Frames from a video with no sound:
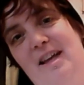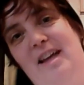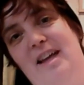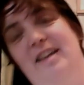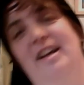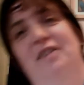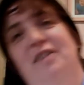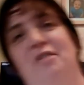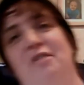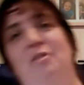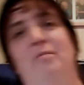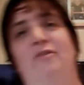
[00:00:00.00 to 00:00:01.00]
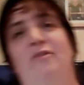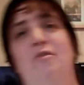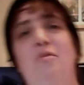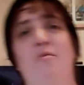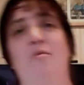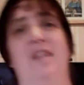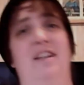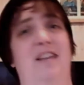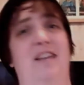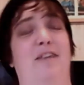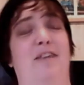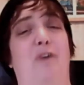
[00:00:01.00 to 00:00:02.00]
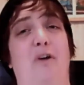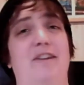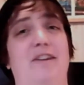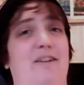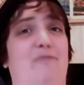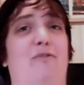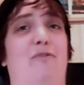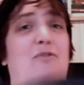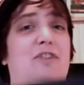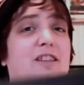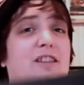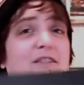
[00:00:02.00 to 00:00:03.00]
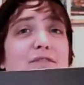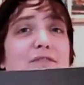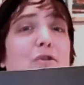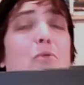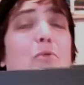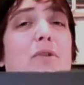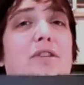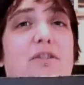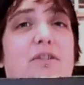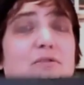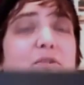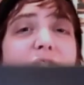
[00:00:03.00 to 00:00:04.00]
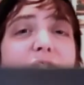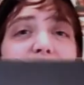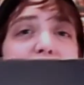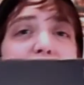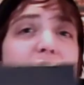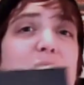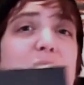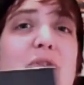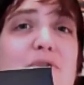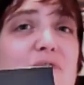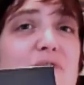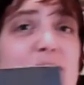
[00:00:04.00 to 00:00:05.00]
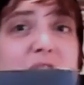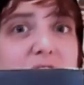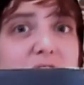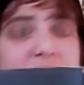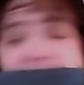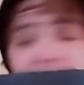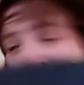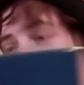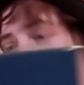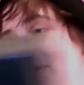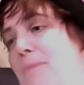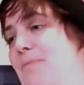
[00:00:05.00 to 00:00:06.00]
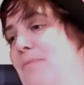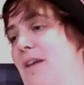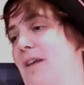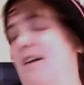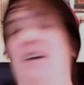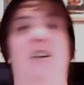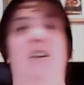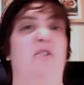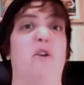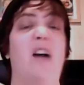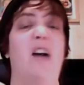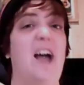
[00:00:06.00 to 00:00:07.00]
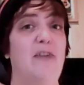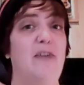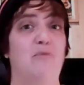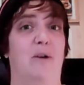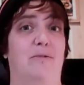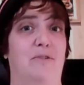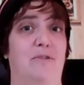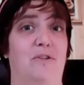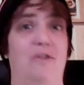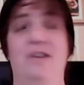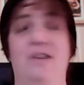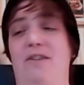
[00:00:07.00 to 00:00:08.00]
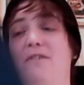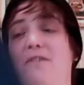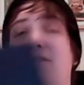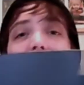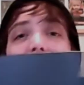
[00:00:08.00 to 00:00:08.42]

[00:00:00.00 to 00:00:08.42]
Yeah, so before you all get excited, unfortunately this is not one of the sort of like first ones off the production line, but so I have one. So, you know, considering